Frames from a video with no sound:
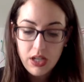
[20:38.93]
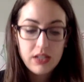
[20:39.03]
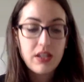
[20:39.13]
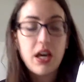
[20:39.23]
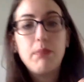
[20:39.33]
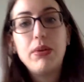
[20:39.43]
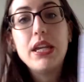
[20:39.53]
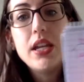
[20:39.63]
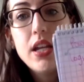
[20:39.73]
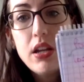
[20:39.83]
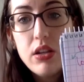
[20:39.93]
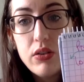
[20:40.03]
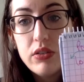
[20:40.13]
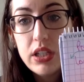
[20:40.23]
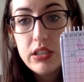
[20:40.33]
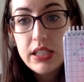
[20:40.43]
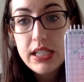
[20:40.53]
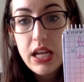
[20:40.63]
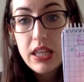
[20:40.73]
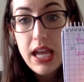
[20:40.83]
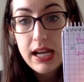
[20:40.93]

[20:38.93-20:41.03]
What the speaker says: So that p, you literally take the